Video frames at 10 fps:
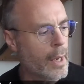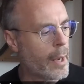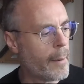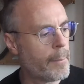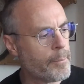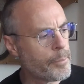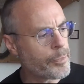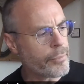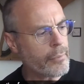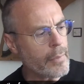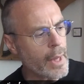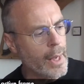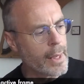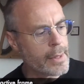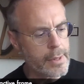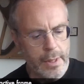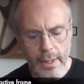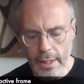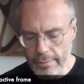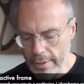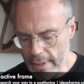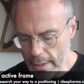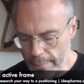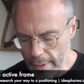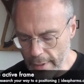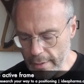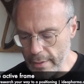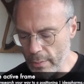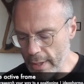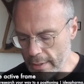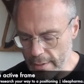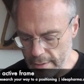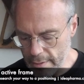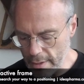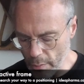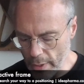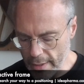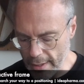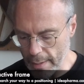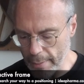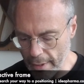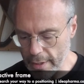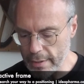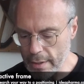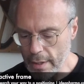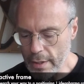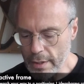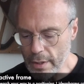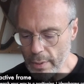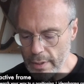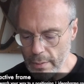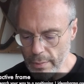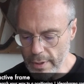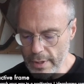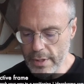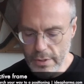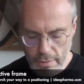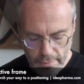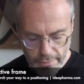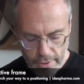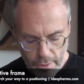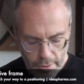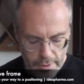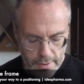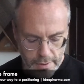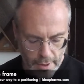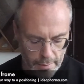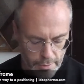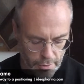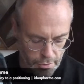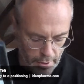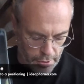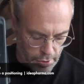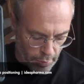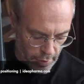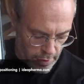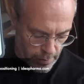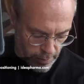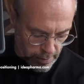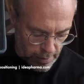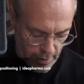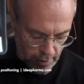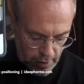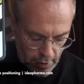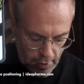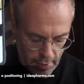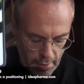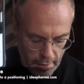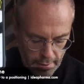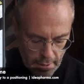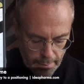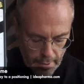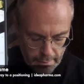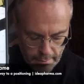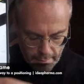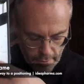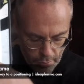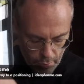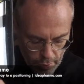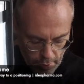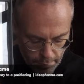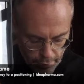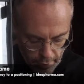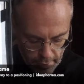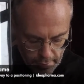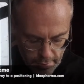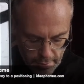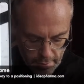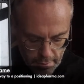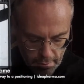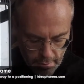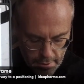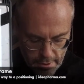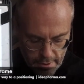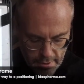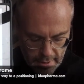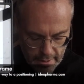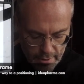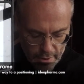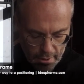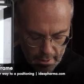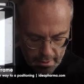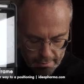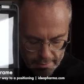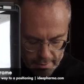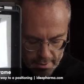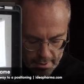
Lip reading: And if you think about it the way that we think about it, you end up with this sort of view that I'm going to try and show you this, but you think about your product. This is the data that you have.